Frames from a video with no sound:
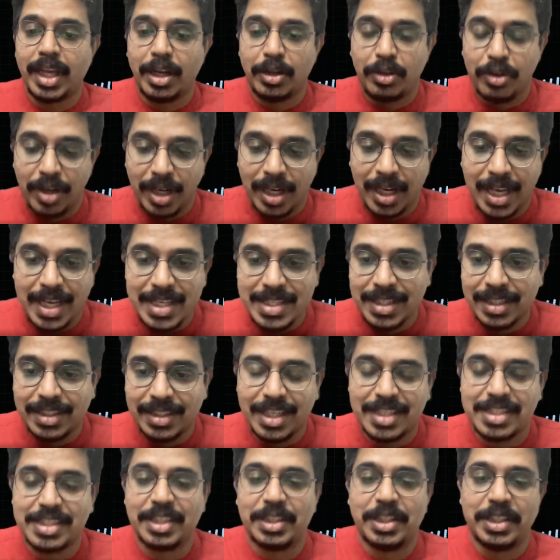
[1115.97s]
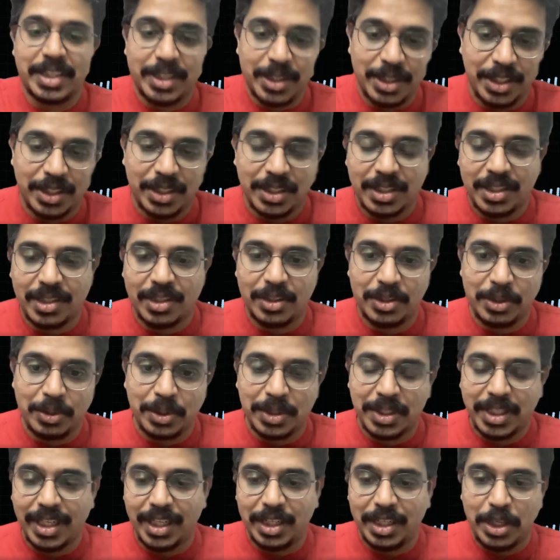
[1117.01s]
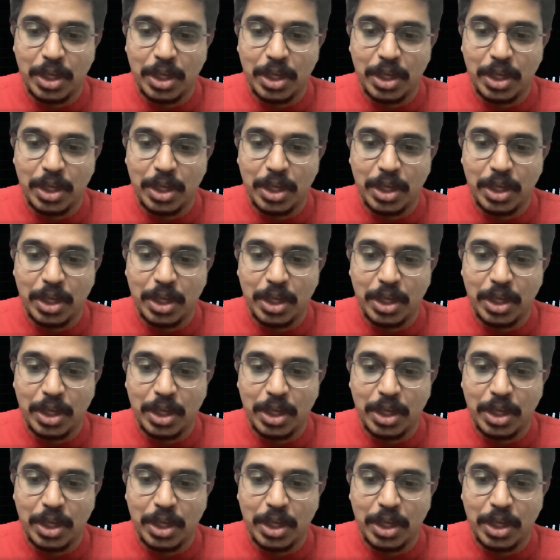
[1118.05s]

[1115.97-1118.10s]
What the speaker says: And you realize that there's a tutor in